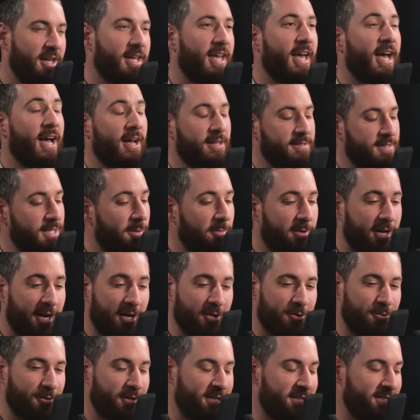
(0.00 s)
Yeah, some
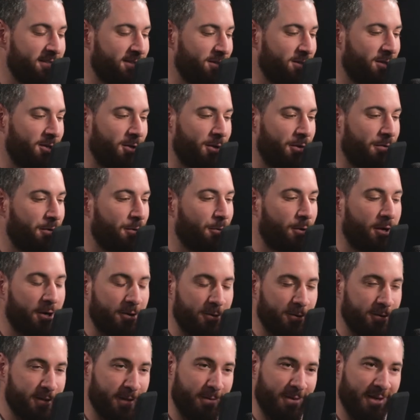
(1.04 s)
countries, if you want
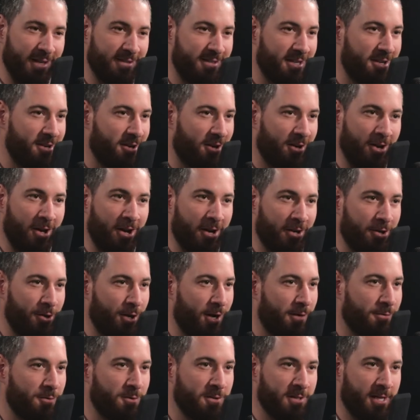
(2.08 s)
to do something at ten o'clock,
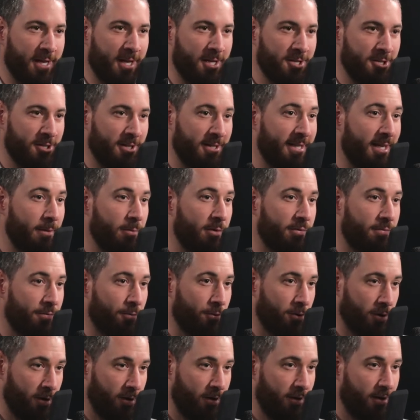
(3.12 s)
you have to schedule a day
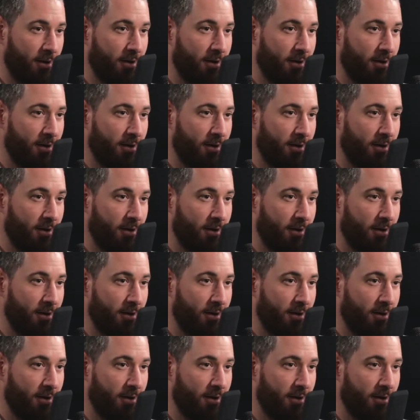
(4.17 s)
before.